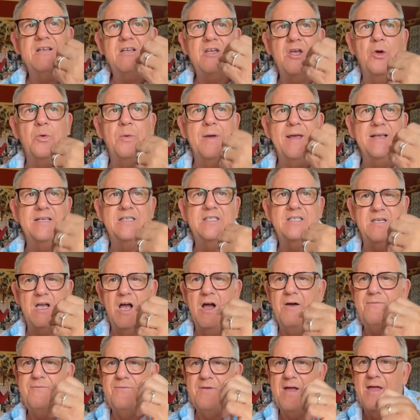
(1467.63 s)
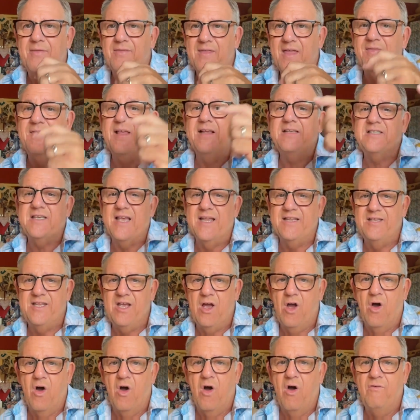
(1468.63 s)
gooey stuff, and then they'd send
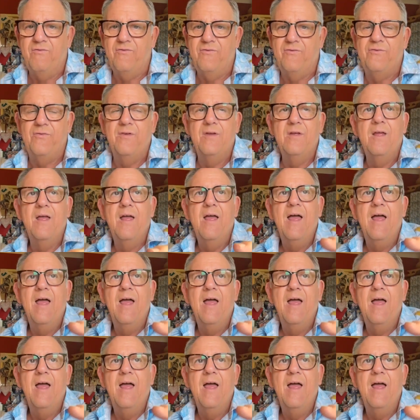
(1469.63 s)
it off,